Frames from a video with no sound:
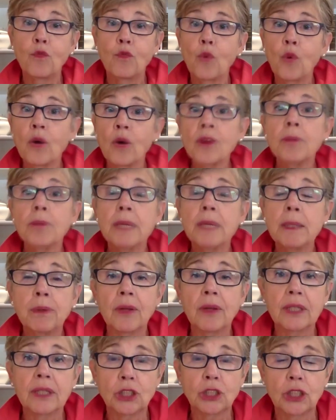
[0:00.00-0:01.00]
for the
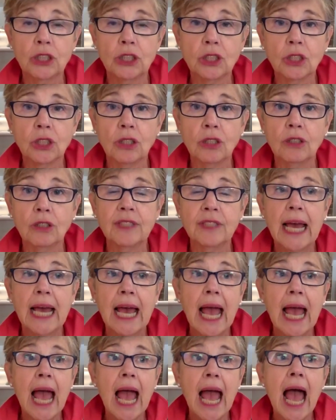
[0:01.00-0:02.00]
people that she served
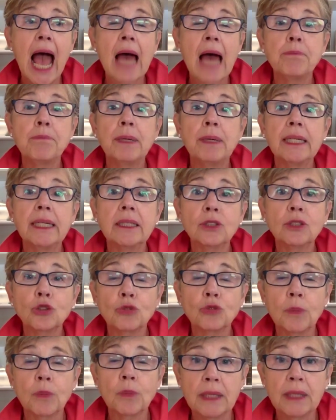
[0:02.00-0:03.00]
had been
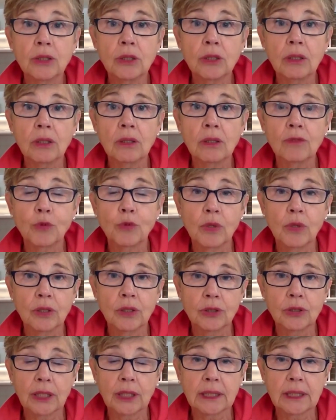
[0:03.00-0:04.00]
instrumental for
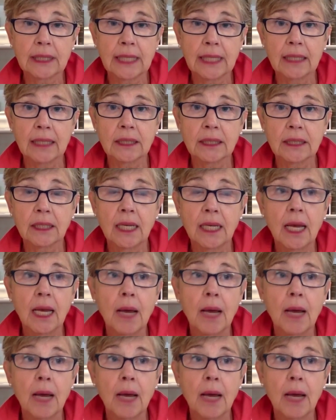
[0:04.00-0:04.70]
her success.